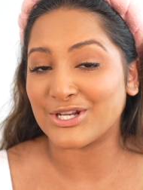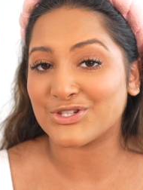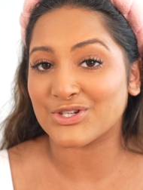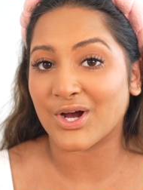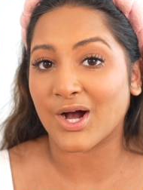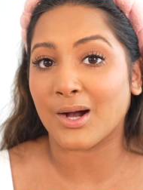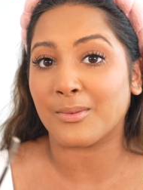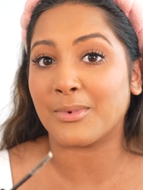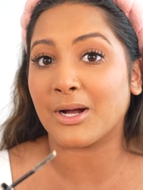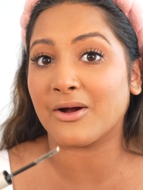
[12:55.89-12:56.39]

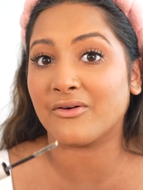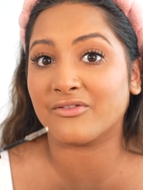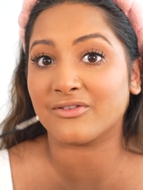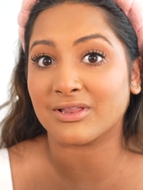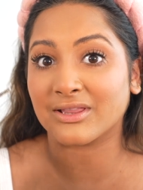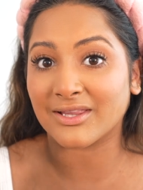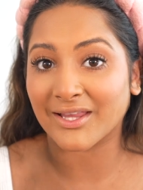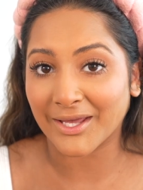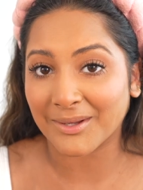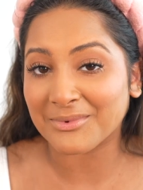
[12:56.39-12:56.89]
job of
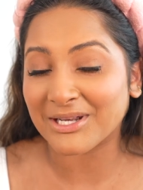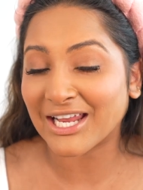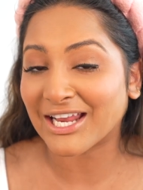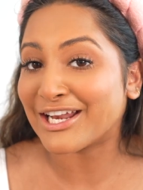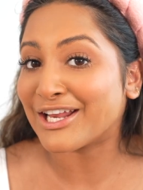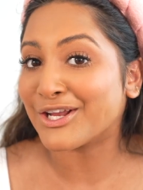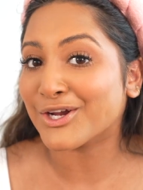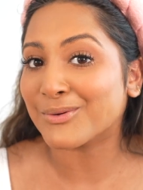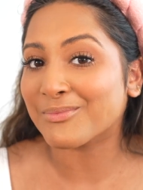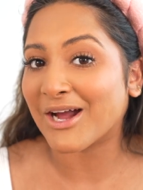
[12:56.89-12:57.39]

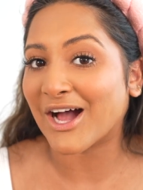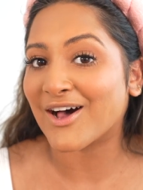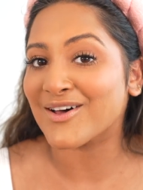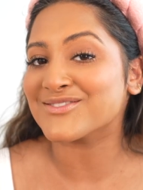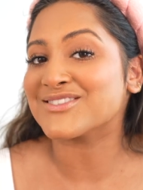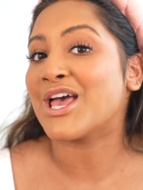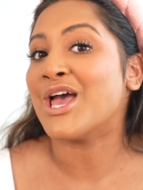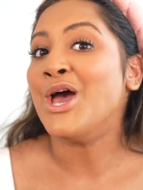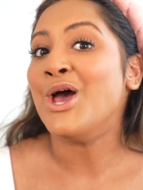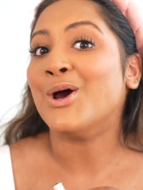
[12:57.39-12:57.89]
laminating your brows